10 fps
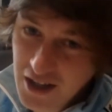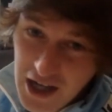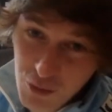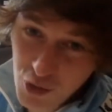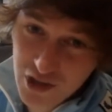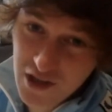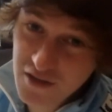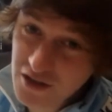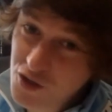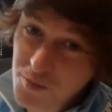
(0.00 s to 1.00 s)
It wouldn't
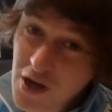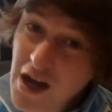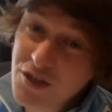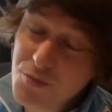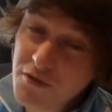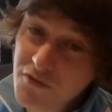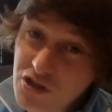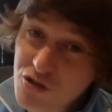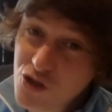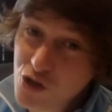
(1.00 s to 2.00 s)
even surprise me if
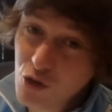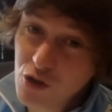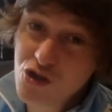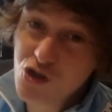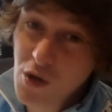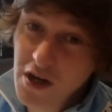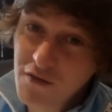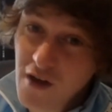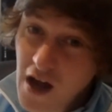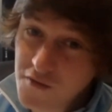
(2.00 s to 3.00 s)
it's as short as
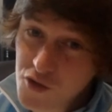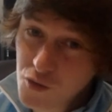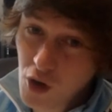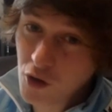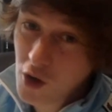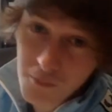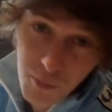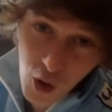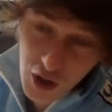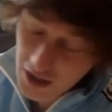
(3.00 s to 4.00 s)
25-1.
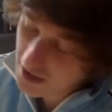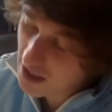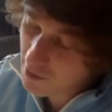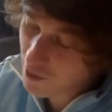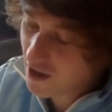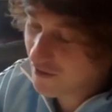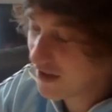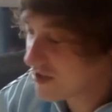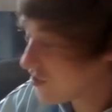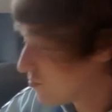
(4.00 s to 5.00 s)
But in a game like
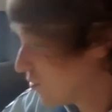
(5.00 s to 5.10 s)
this,